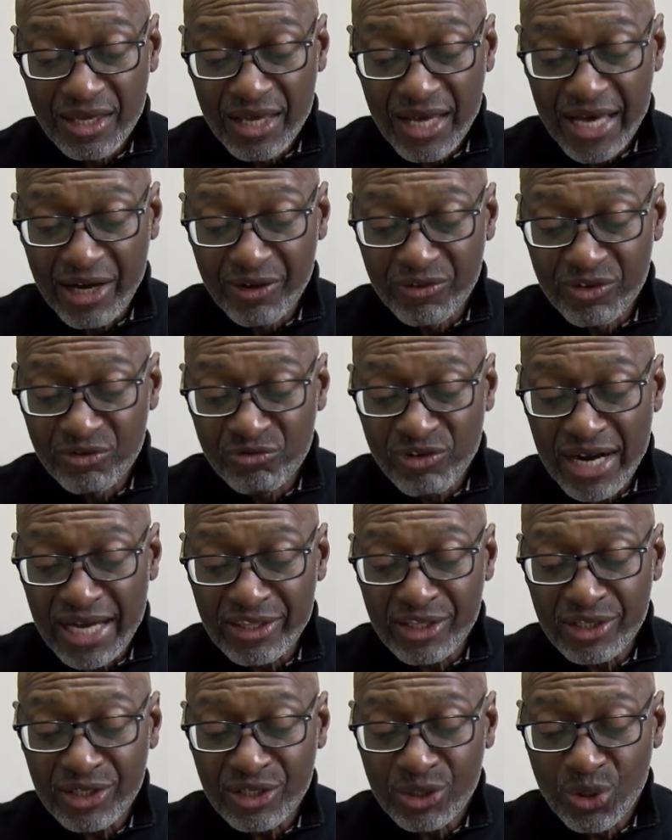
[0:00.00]
I would
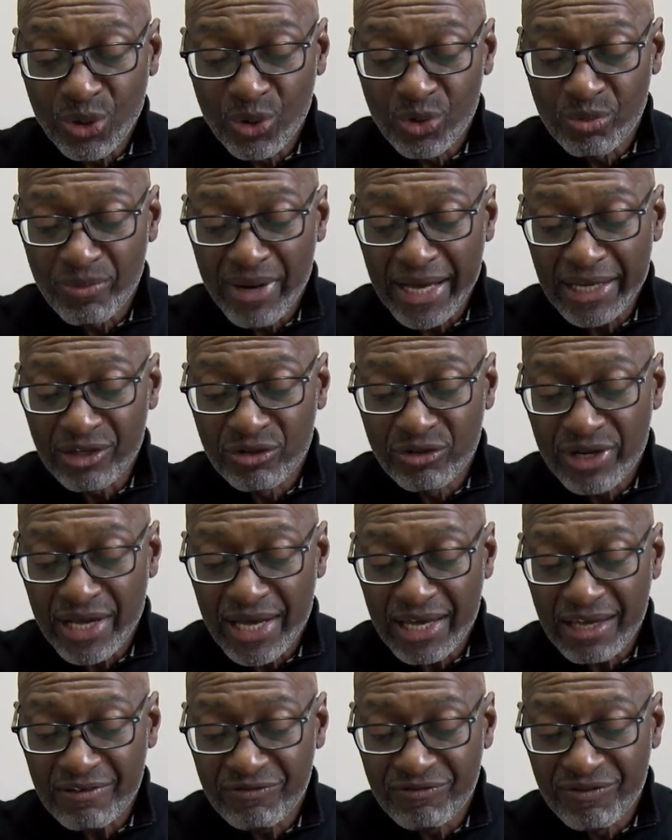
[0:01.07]
rather go to my
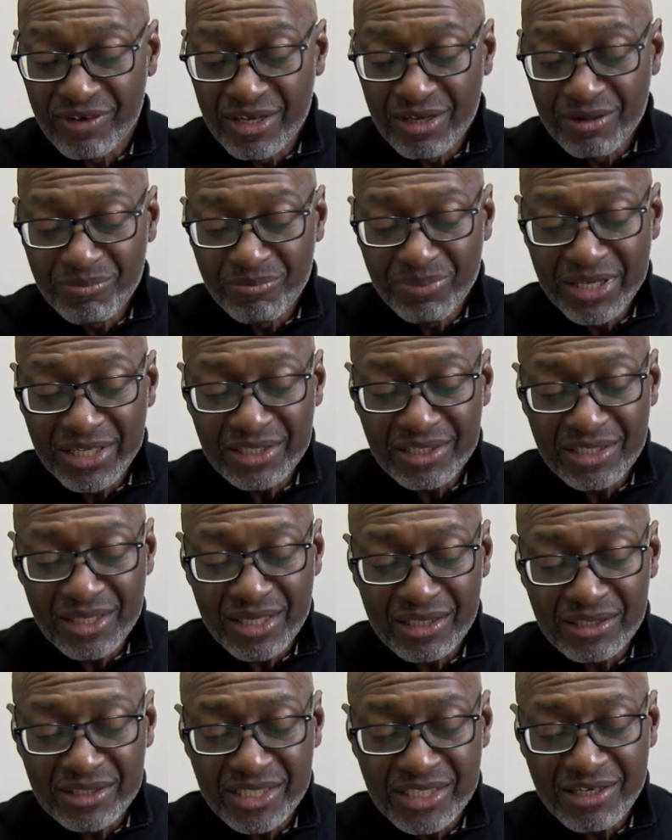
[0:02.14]
grave being
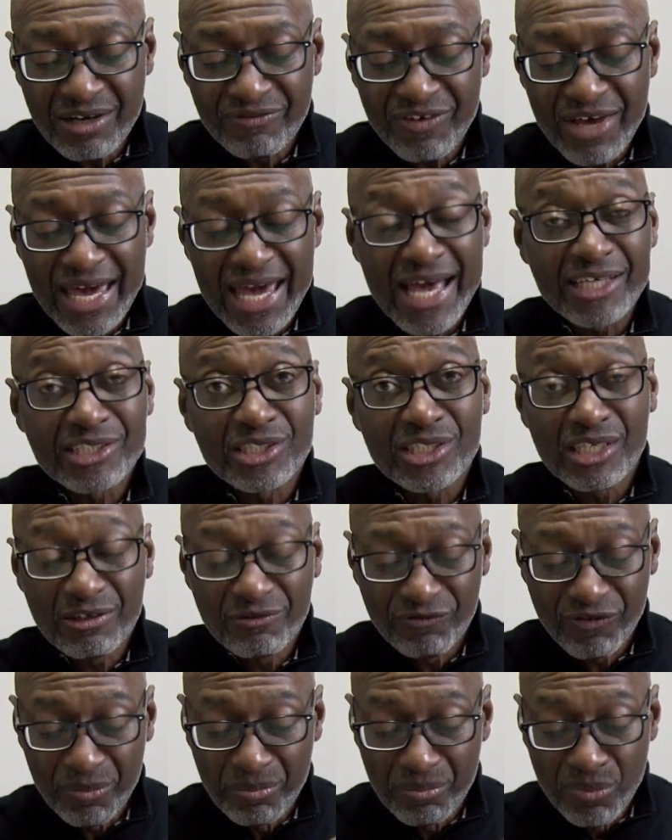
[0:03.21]
guilty of asking
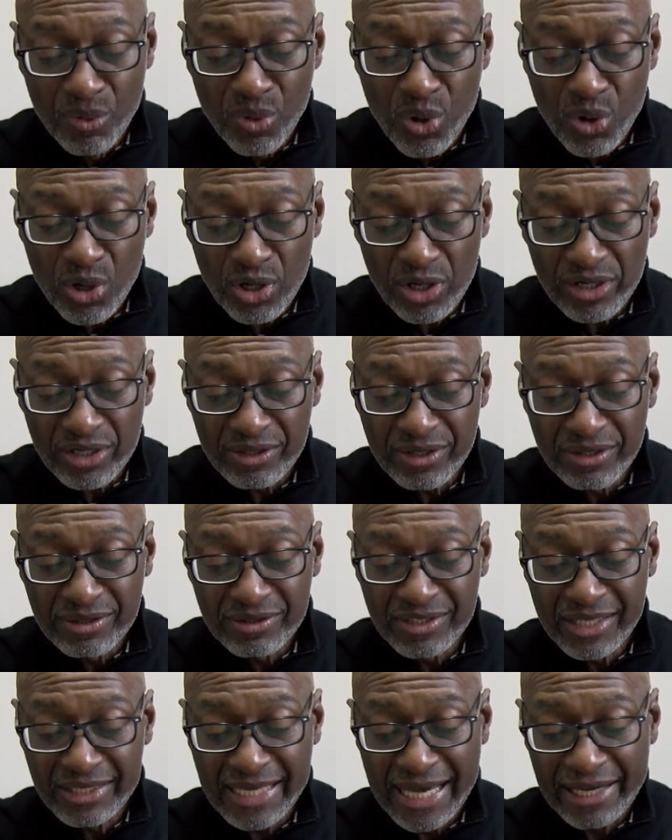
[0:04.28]
for more
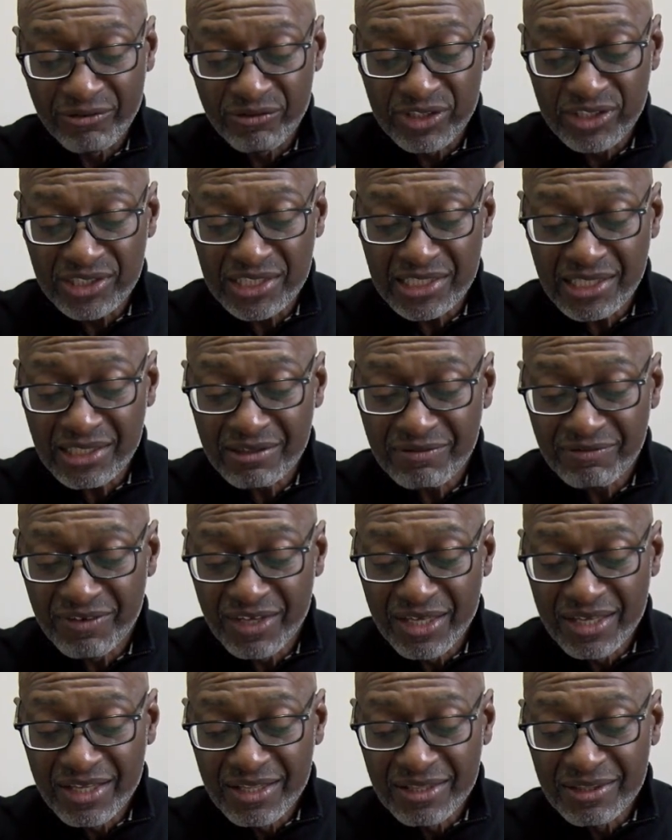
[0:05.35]
than I receive
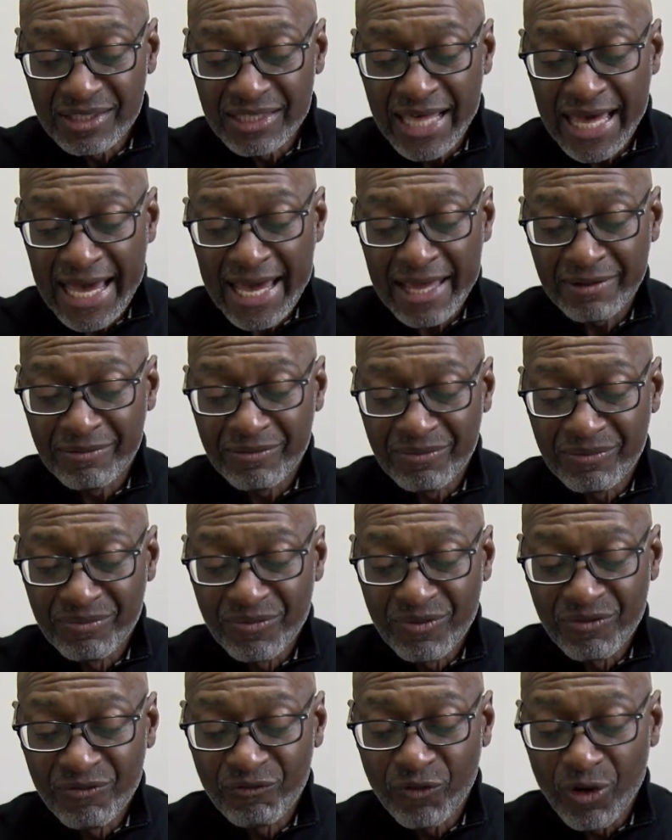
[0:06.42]
than
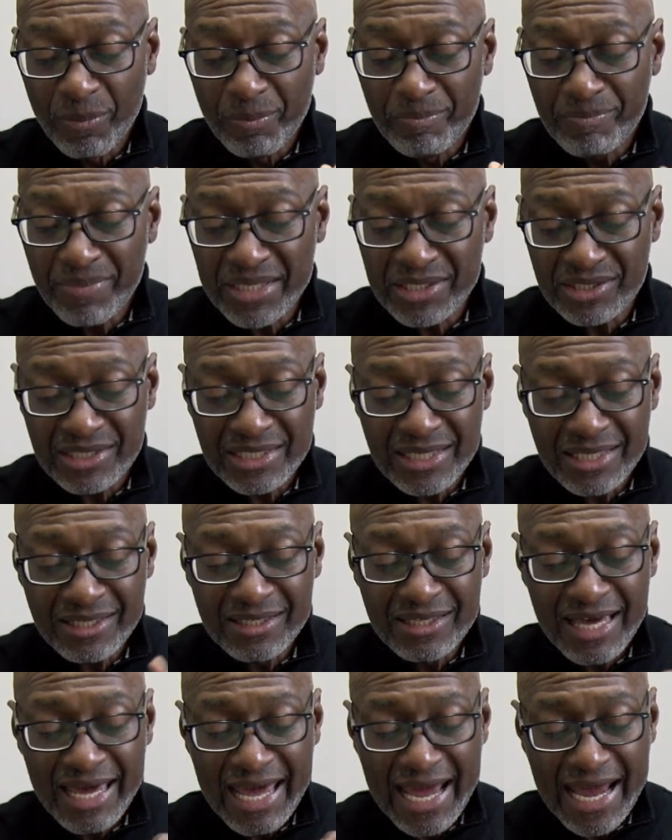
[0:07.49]
for missing
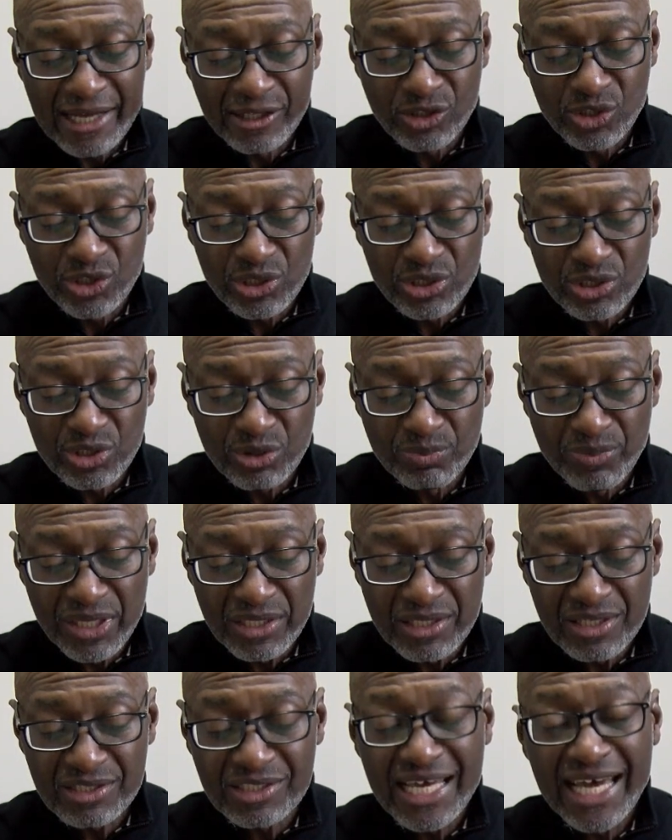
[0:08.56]
answers
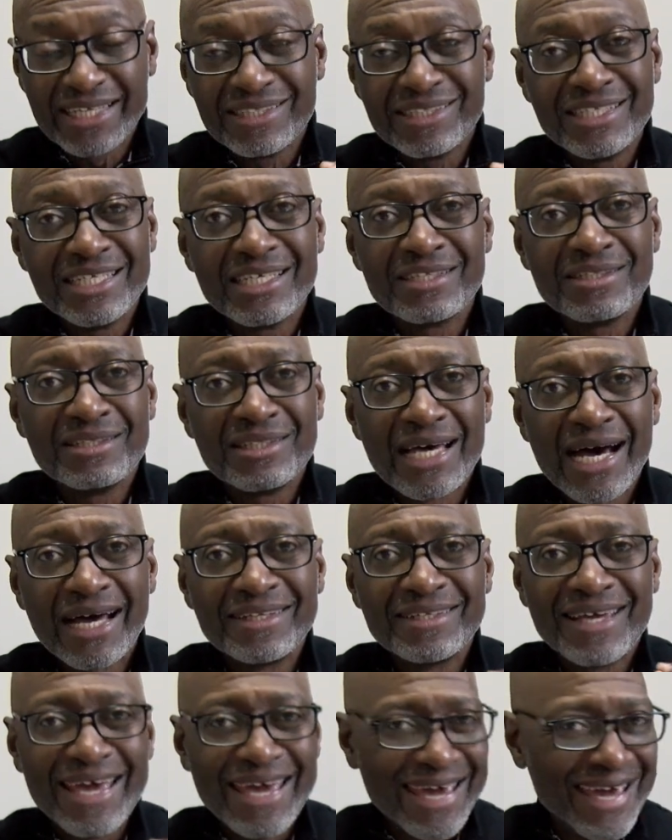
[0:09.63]
because I did
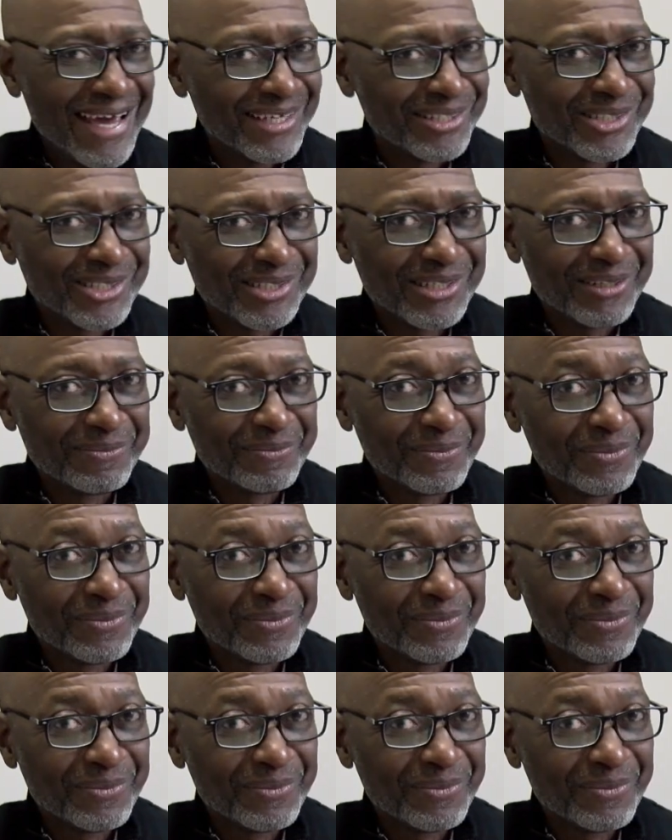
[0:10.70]
not ask.